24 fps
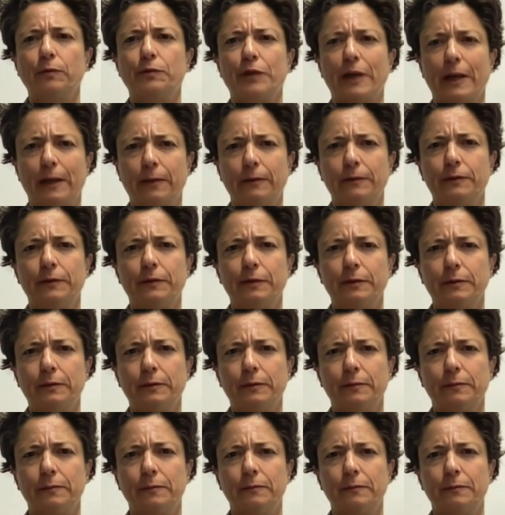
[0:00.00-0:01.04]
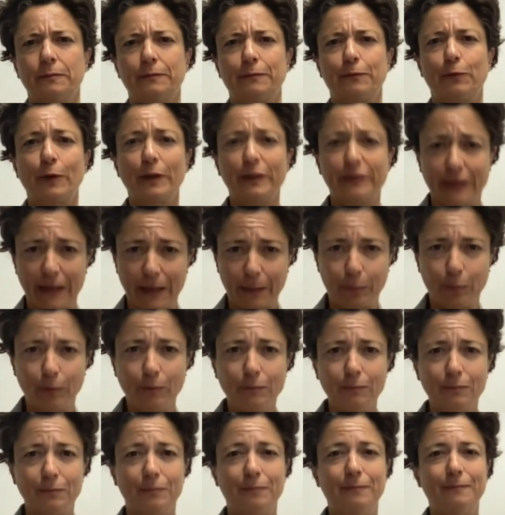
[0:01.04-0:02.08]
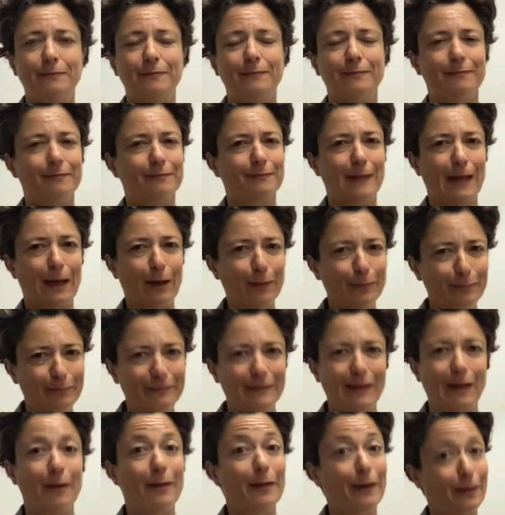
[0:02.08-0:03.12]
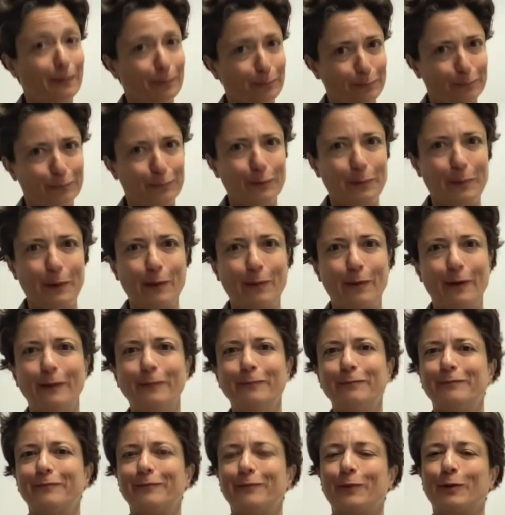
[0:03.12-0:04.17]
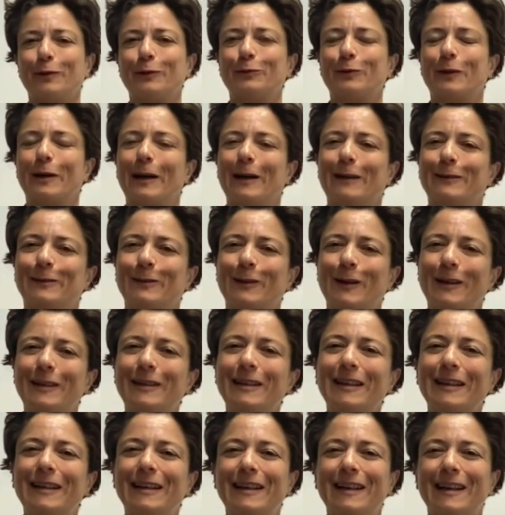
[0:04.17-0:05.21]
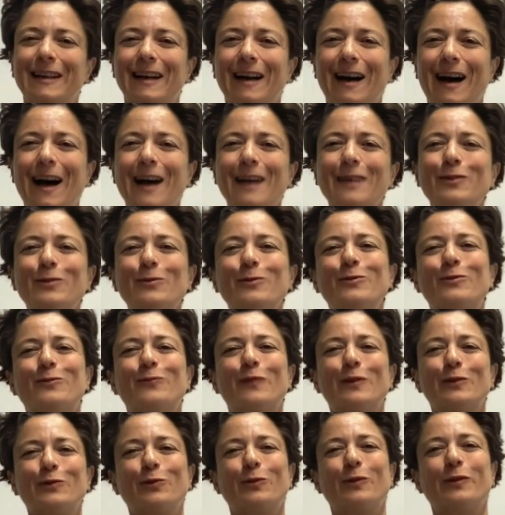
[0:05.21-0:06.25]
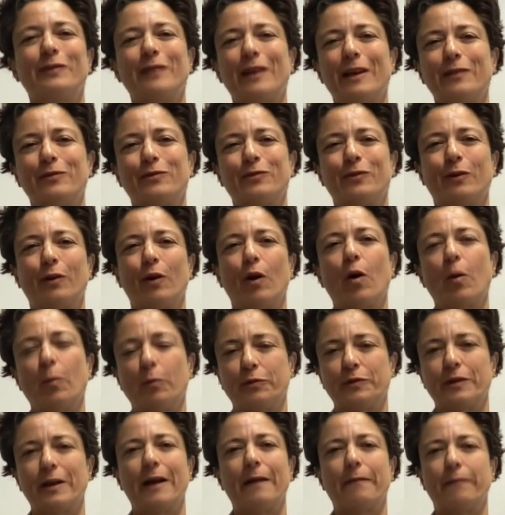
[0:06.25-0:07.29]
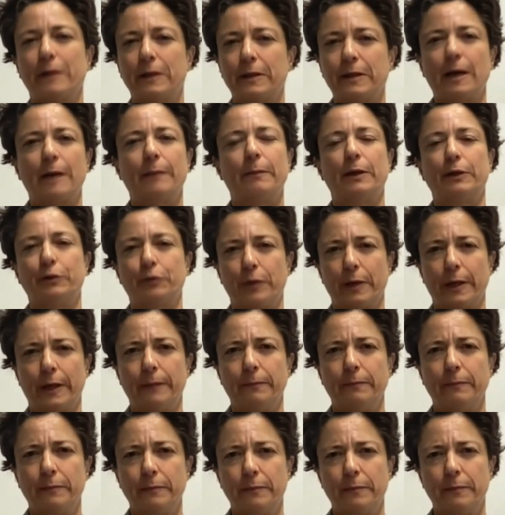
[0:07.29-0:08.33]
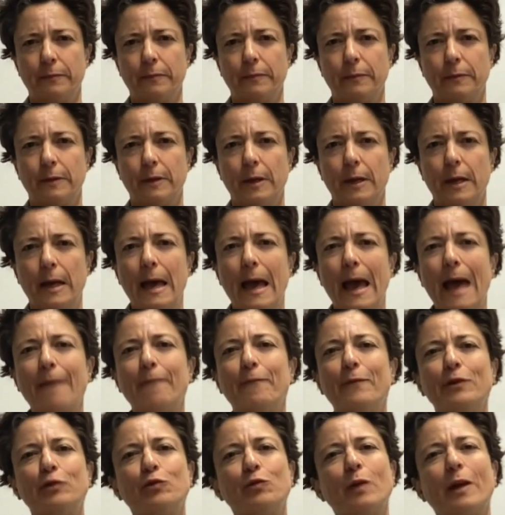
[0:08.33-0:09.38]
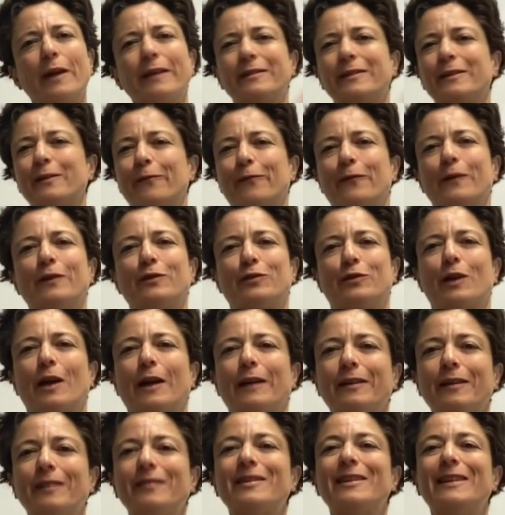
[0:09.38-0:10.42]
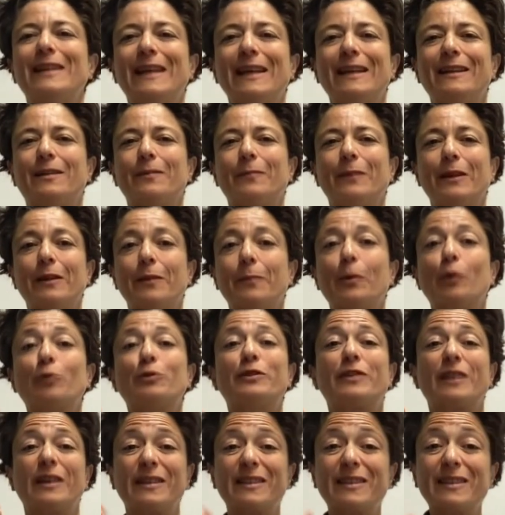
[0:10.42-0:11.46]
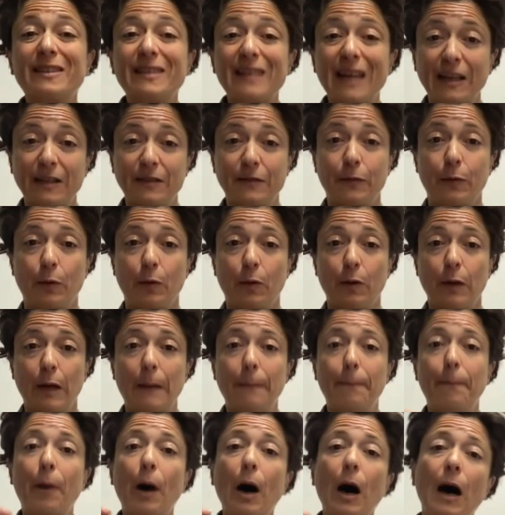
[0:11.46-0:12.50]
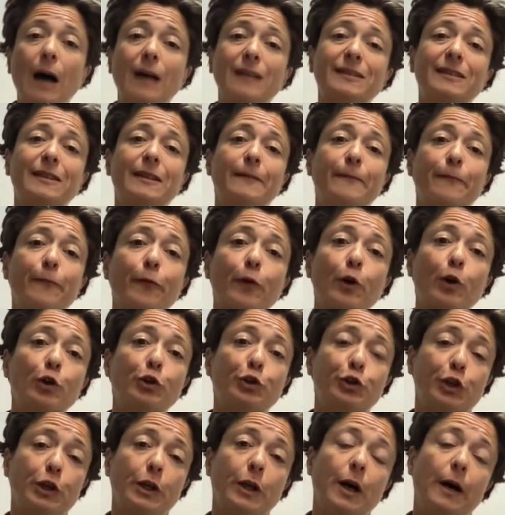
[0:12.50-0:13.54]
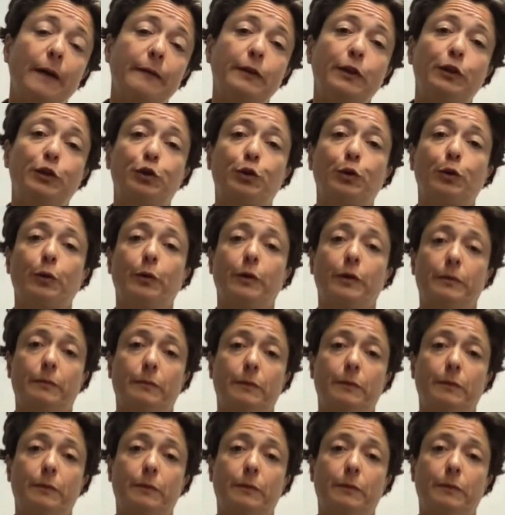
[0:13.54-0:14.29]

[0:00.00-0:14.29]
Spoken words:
challenges. For example, now that I'm preparing for a triathlon, I use visualization almost every time I train. And visualizing the finish line doesn't need to be the most successful and positive version of the truth.